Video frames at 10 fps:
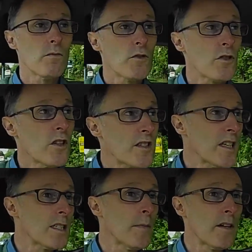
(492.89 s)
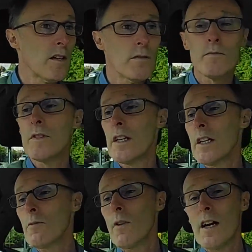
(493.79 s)
So it's centre mirror,
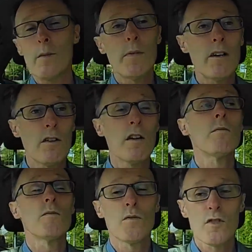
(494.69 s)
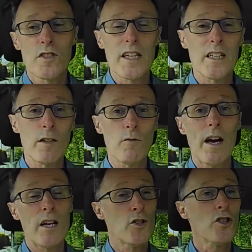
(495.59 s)
right mirror, signalling
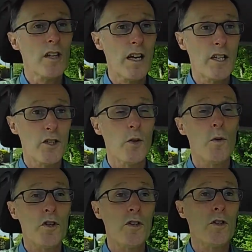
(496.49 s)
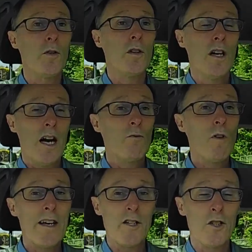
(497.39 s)
right, just like you do when you do a
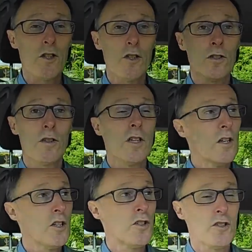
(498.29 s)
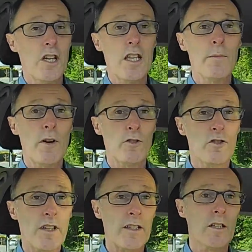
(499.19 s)
right turn. You just check the mirrors and
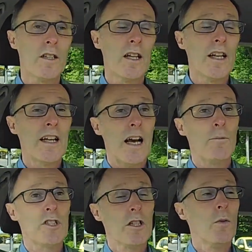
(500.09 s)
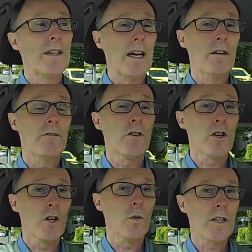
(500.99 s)
signal, and we're slowing down for a
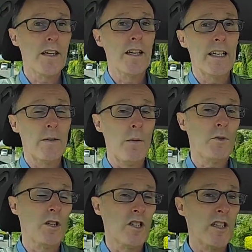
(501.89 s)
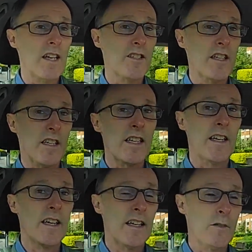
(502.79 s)
lower gear. Now I'm going to select second
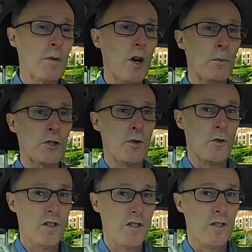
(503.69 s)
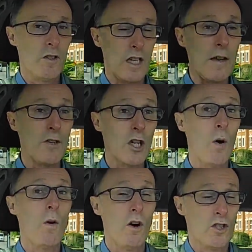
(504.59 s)
gear, it gives me opportunities to either go
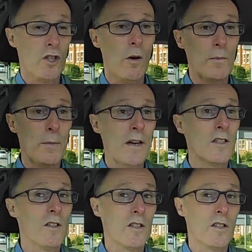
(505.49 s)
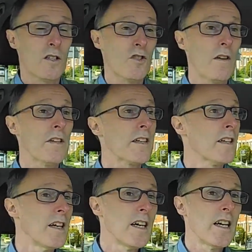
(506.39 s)
or stop depending on the traffic.
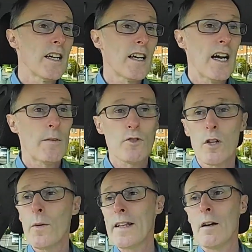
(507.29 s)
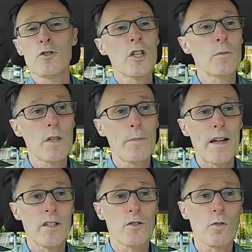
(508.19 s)
And I'm slowing down, turning with the
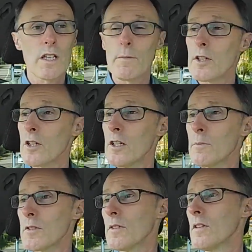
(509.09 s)
bends, so it'll clip the curbs.